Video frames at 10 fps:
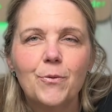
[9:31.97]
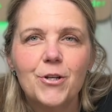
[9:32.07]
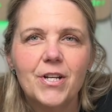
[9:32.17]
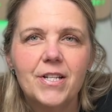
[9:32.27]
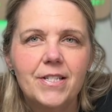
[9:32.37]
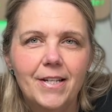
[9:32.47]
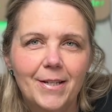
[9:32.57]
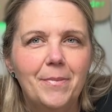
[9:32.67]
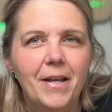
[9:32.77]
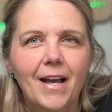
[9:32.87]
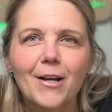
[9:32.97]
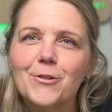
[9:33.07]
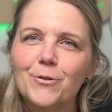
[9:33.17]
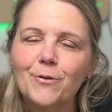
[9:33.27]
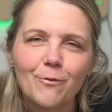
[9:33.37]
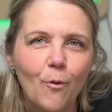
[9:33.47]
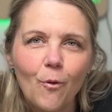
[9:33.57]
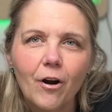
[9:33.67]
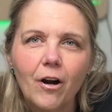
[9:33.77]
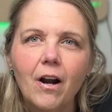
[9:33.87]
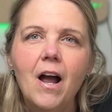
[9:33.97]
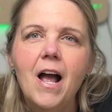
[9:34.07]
which I did pay extra for.